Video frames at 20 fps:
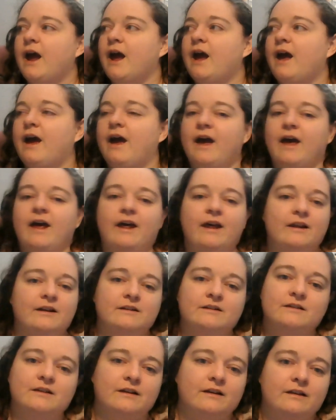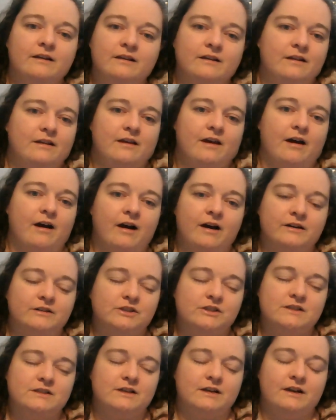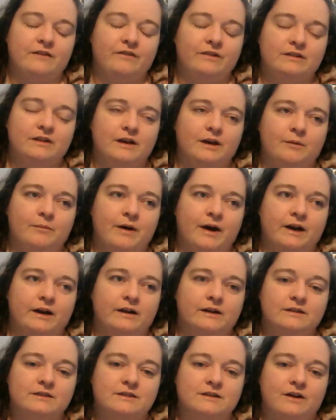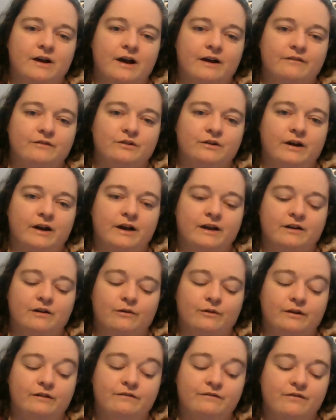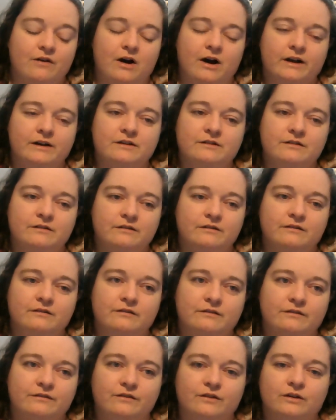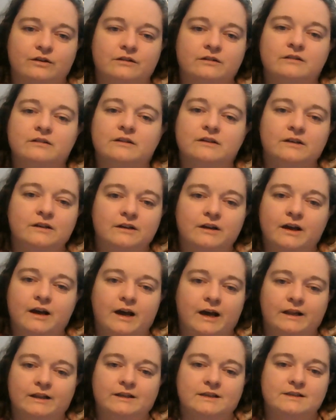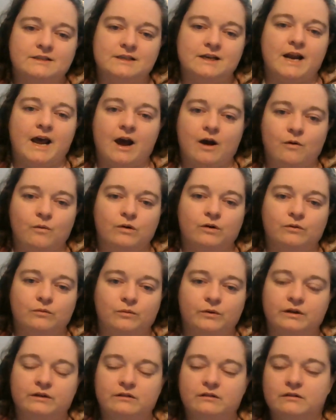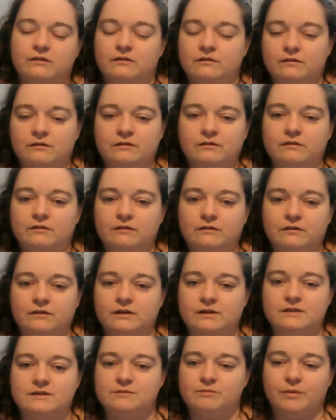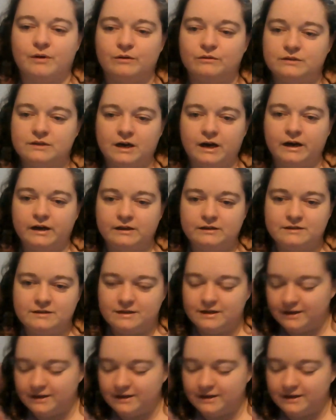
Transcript: And yeah, I just didn't even think about it until after I had already fought for at least an hour with these bow ties.